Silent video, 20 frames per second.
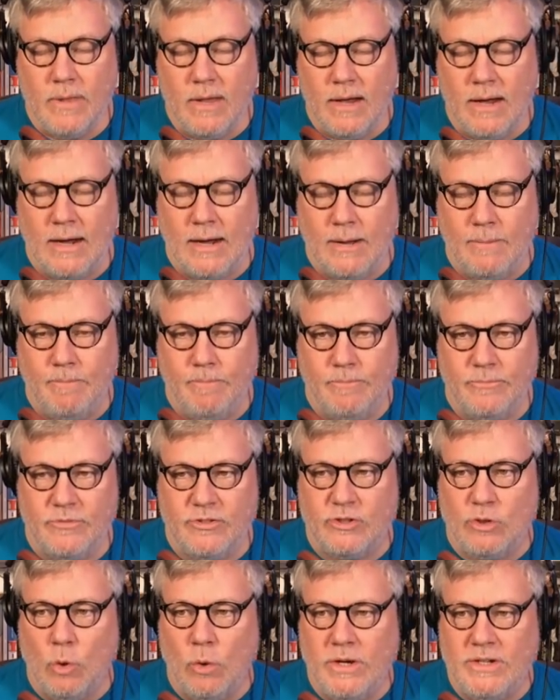um,
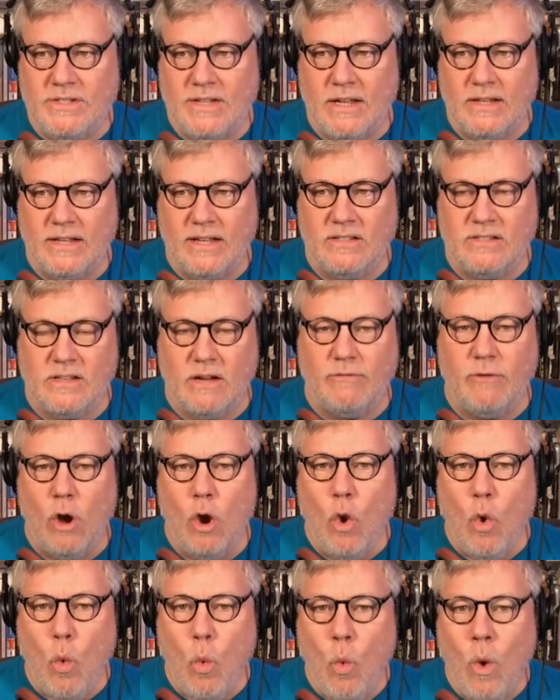storytelling itself.
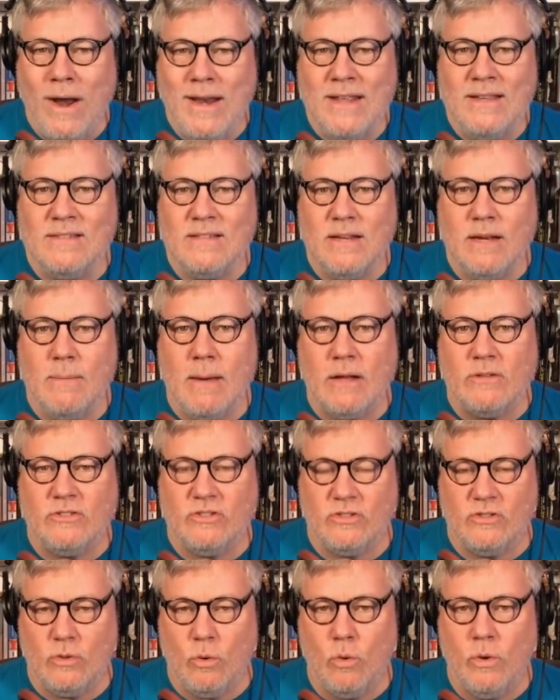What is it about
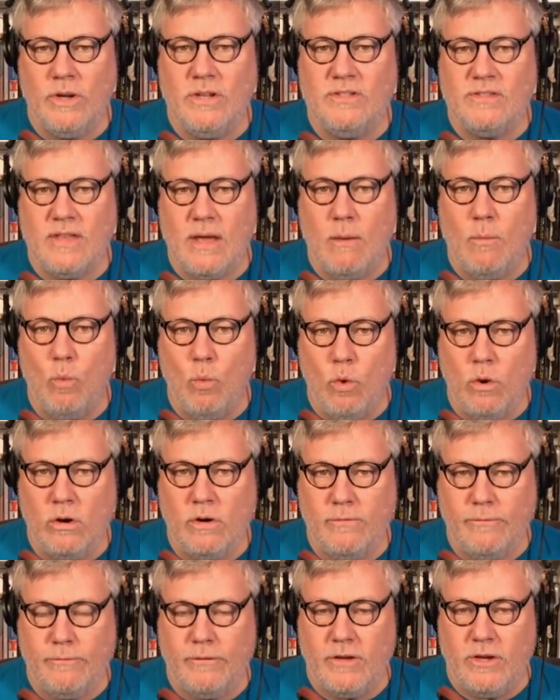stories that
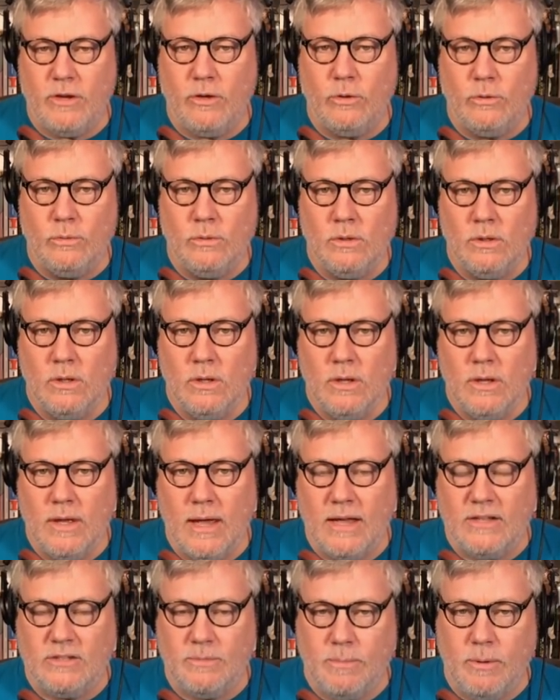work for you,
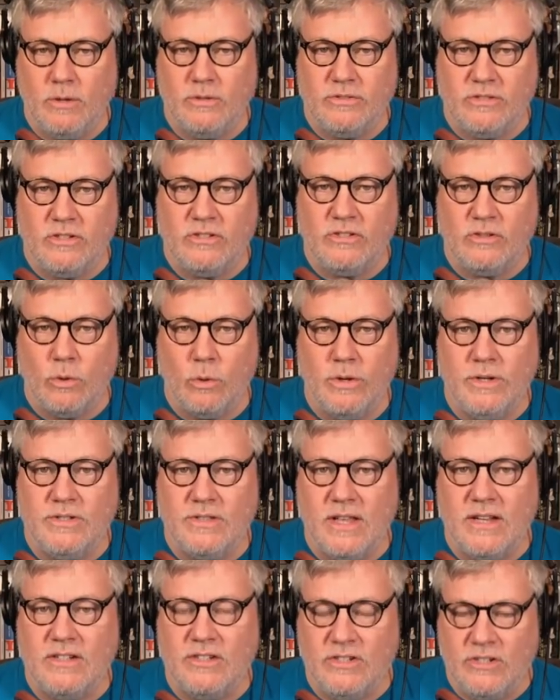as opposed to stories
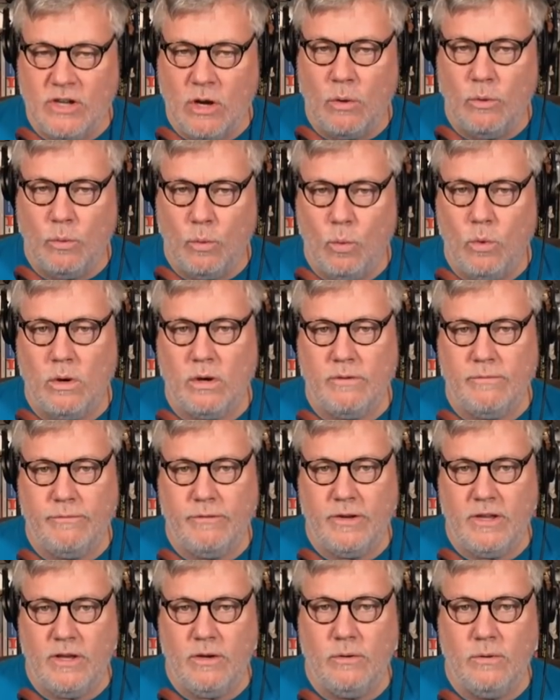that don't work
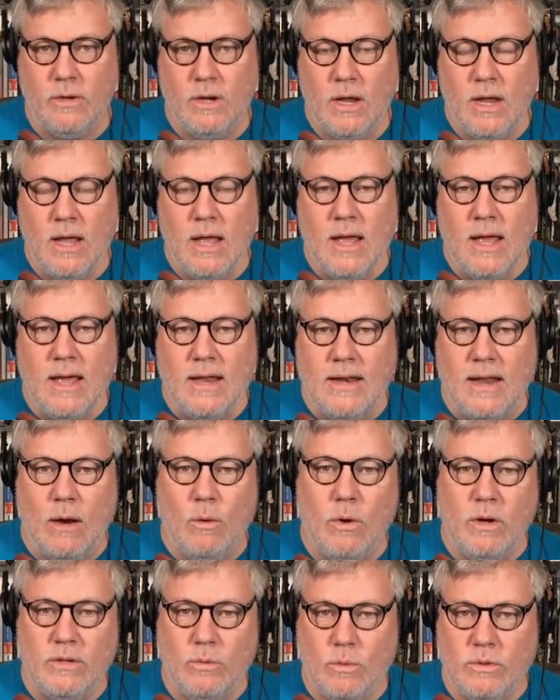for you? Now,
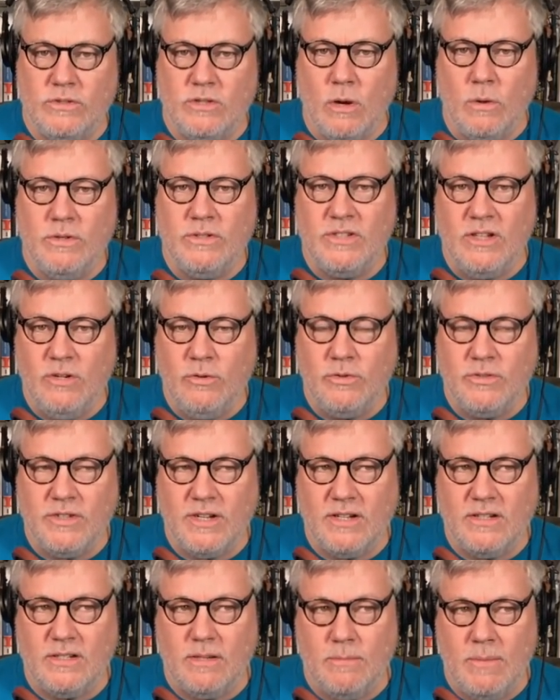what what's always
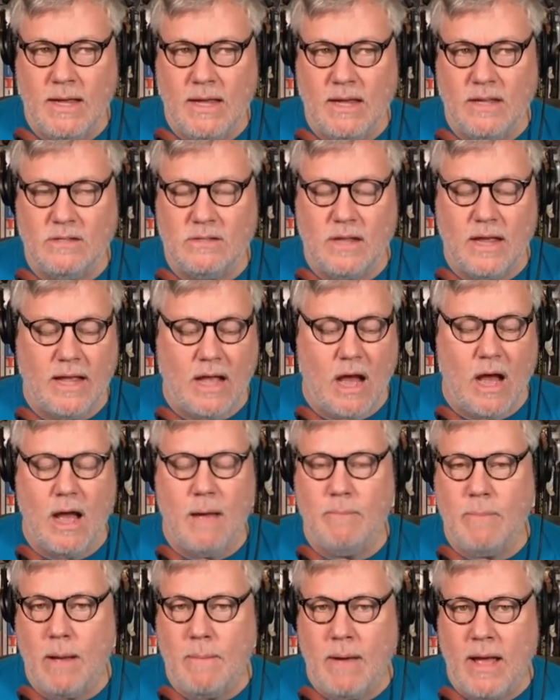interesting to me is like
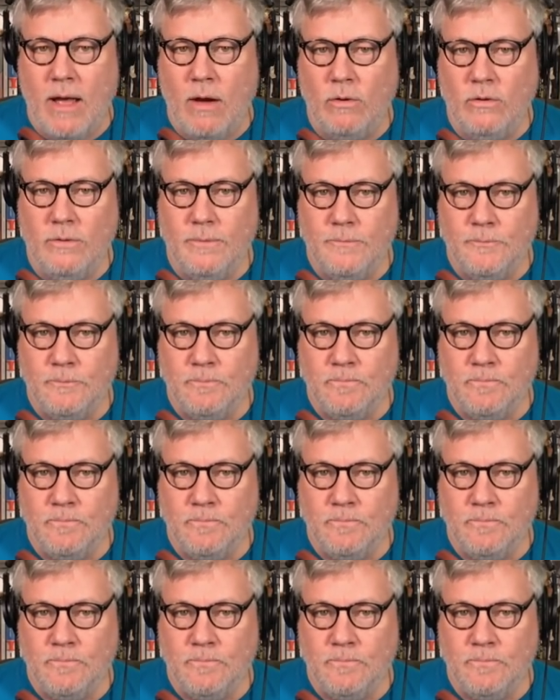I, by my own